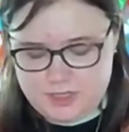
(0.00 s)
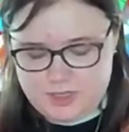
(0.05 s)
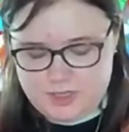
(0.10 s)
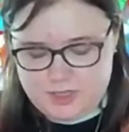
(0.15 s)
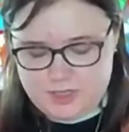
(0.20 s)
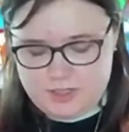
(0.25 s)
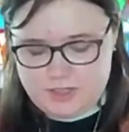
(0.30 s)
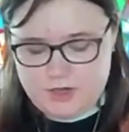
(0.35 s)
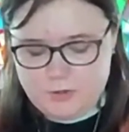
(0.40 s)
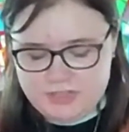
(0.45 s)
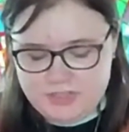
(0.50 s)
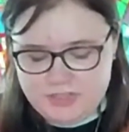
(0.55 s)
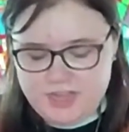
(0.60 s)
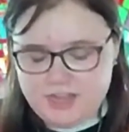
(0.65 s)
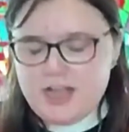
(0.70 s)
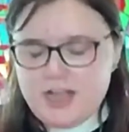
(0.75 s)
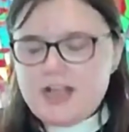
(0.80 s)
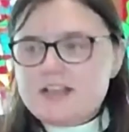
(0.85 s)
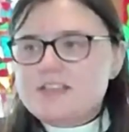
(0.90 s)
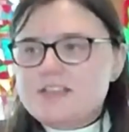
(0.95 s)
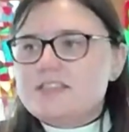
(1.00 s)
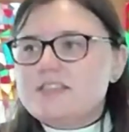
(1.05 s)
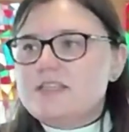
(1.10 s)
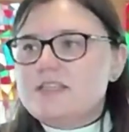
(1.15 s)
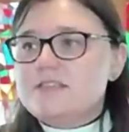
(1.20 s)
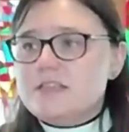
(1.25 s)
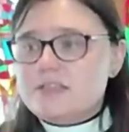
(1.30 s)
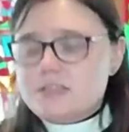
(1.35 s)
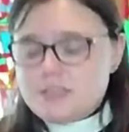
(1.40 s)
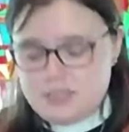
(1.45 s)
Knowing that God
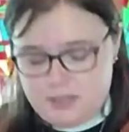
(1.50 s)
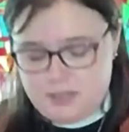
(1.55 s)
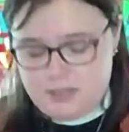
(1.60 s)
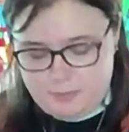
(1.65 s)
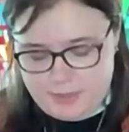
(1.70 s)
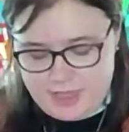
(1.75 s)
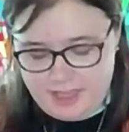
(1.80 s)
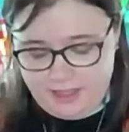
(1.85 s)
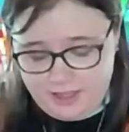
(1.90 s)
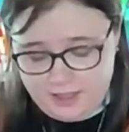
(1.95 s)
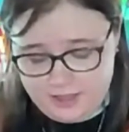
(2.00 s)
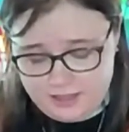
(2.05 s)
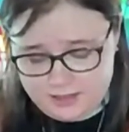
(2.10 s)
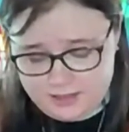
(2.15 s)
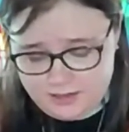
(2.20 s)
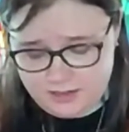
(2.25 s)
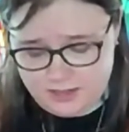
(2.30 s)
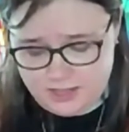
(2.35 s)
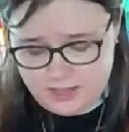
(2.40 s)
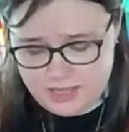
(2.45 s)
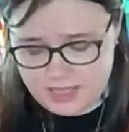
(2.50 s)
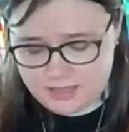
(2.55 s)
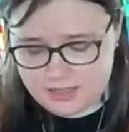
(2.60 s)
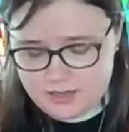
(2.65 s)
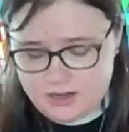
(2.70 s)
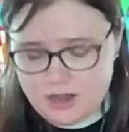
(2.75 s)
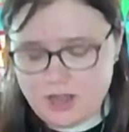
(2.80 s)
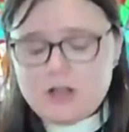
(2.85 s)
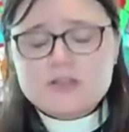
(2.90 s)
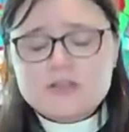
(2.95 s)
sees us in our pain
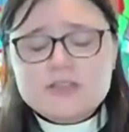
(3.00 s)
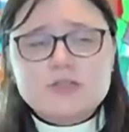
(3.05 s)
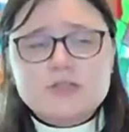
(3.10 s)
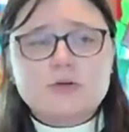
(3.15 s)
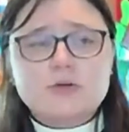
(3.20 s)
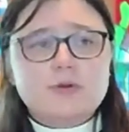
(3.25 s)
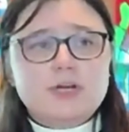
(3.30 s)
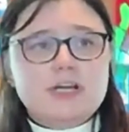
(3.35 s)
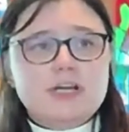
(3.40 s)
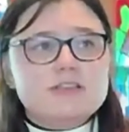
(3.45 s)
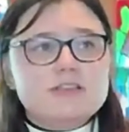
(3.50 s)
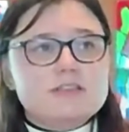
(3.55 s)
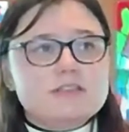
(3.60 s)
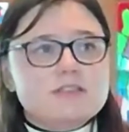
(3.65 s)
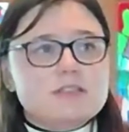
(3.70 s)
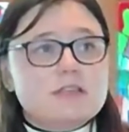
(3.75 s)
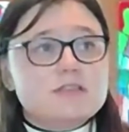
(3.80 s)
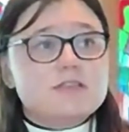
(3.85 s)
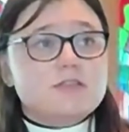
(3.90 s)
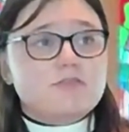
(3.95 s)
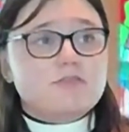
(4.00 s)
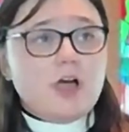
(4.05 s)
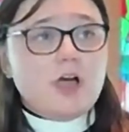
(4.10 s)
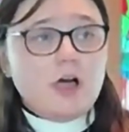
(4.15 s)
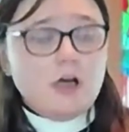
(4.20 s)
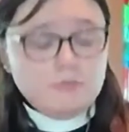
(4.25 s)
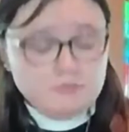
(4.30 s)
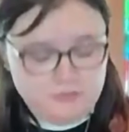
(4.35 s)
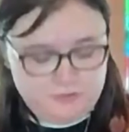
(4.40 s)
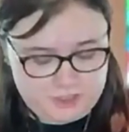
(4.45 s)
can also bring us a sense of
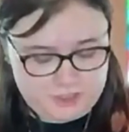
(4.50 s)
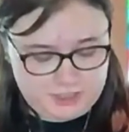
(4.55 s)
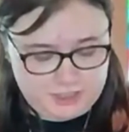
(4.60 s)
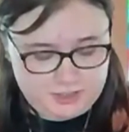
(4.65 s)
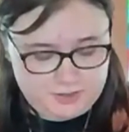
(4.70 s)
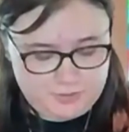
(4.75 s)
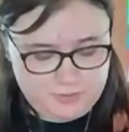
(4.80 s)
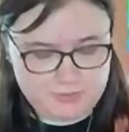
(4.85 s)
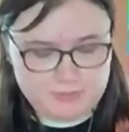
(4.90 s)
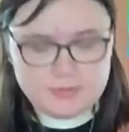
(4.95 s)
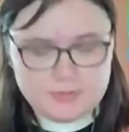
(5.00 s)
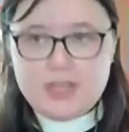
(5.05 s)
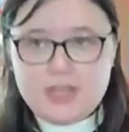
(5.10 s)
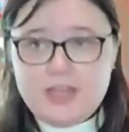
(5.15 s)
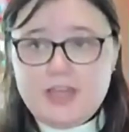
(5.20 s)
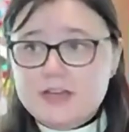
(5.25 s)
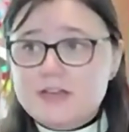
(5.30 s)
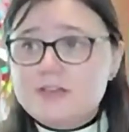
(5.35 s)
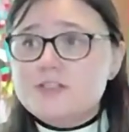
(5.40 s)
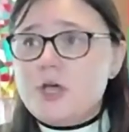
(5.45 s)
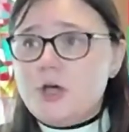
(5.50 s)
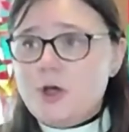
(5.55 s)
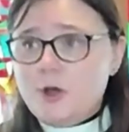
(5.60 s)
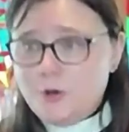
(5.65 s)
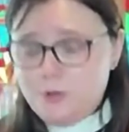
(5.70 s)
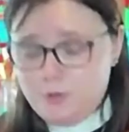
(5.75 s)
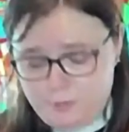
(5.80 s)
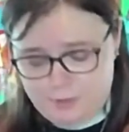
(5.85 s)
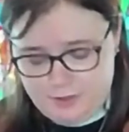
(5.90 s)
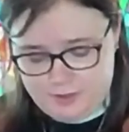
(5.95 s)
comfort and
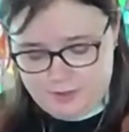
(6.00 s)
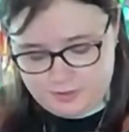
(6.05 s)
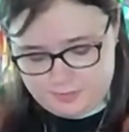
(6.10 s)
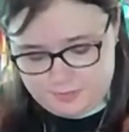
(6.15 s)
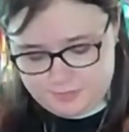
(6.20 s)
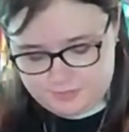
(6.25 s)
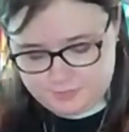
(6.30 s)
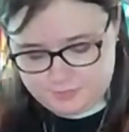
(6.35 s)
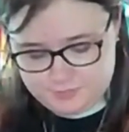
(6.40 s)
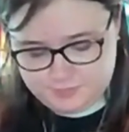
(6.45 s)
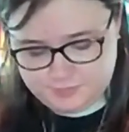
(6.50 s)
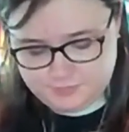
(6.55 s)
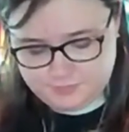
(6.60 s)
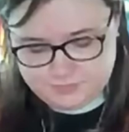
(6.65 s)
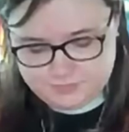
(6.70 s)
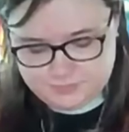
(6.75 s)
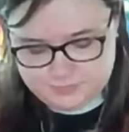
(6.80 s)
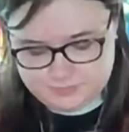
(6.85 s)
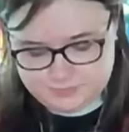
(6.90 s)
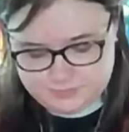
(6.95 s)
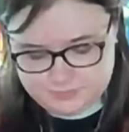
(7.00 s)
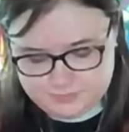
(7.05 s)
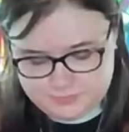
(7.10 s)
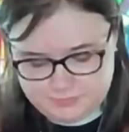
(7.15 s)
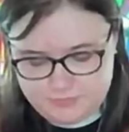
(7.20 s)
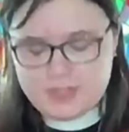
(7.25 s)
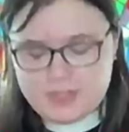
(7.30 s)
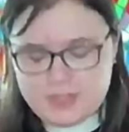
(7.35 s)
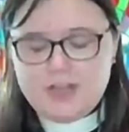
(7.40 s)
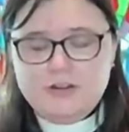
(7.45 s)
hope.
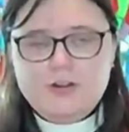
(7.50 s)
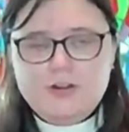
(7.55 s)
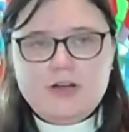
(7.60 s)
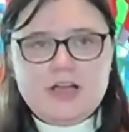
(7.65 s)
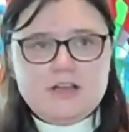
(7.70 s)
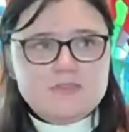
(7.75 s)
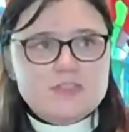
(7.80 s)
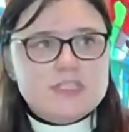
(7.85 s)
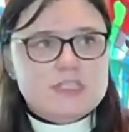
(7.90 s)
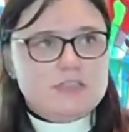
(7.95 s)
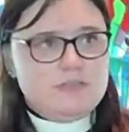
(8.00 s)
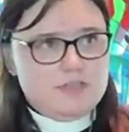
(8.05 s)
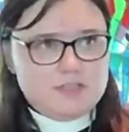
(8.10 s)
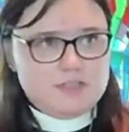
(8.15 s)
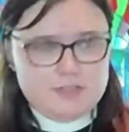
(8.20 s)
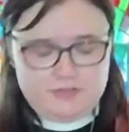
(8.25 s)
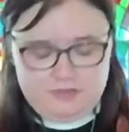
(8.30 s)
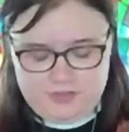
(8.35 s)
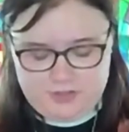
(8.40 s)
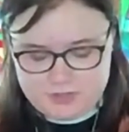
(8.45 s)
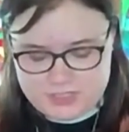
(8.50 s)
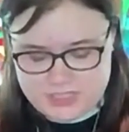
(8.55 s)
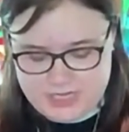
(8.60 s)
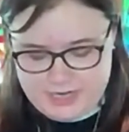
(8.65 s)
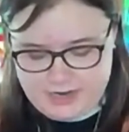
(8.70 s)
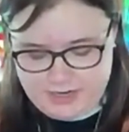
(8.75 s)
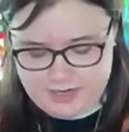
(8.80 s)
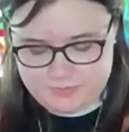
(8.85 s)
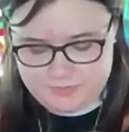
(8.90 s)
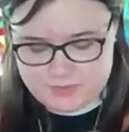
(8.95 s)
I know I've seen this a few
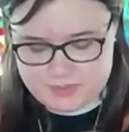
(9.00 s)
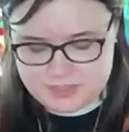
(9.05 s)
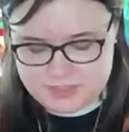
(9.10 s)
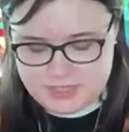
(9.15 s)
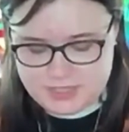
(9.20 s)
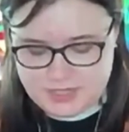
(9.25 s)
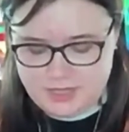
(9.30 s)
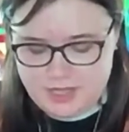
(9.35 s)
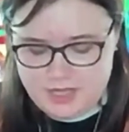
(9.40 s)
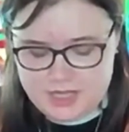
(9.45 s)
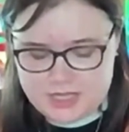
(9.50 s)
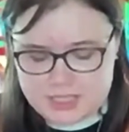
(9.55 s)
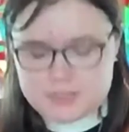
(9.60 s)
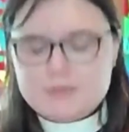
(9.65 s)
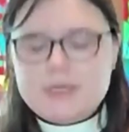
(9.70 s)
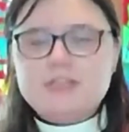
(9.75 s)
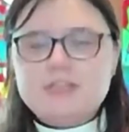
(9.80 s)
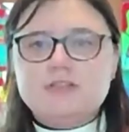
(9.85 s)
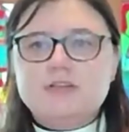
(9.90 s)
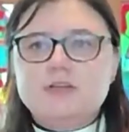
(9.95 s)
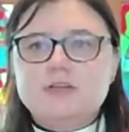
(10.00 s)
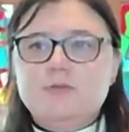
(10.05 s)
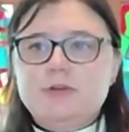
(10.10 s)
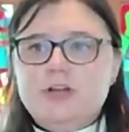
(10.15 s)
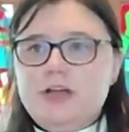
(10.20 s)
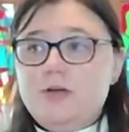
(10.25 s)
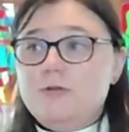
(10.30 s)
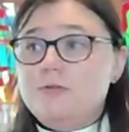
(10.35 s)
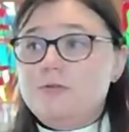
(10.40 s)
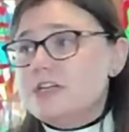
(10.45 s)
times, especially when
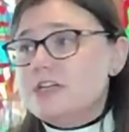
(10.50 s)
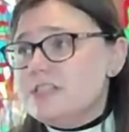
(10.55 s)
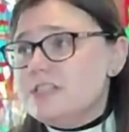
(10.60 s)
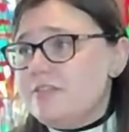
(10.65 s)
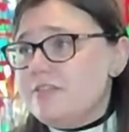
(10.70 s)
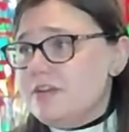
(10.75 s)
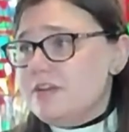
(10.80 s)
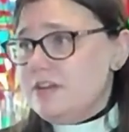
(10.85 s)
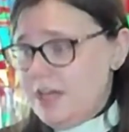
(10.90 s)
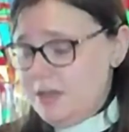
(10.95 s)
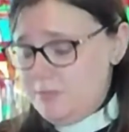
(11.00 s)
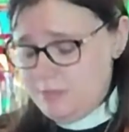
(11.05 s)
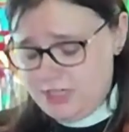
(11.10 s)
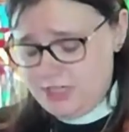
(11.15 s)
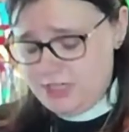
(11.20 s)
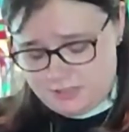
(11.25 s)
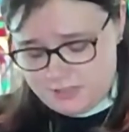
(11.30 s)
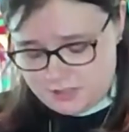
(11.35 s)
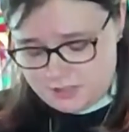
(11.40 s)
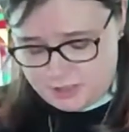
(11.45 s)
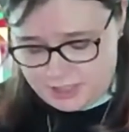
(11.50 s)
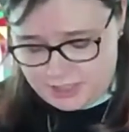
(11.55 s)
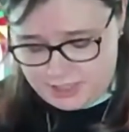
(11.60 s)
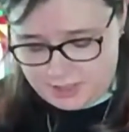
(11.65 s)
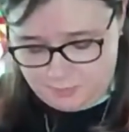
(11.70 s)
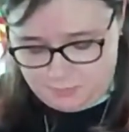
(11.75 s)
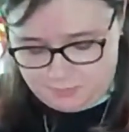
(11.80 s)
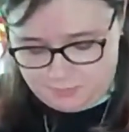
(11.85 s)
I worked at the night ministry.